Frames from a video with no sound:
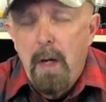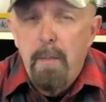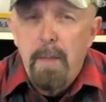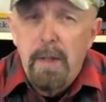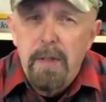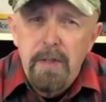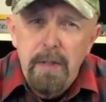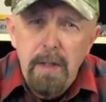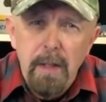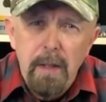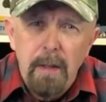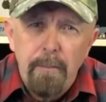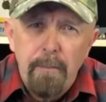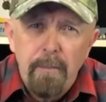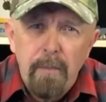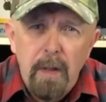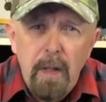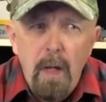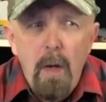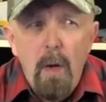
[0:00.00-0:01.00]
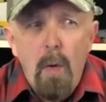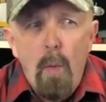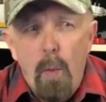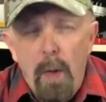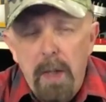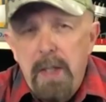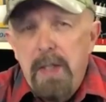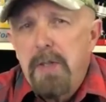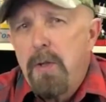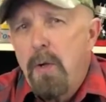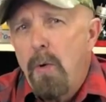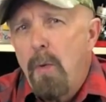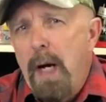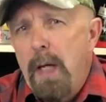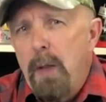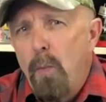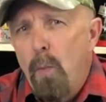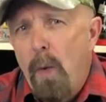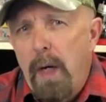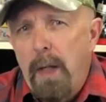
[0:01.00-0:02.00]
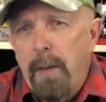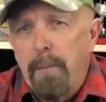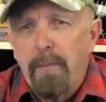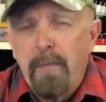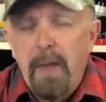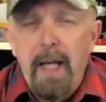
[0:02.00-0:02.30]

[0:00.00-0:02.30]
But still, what is the right one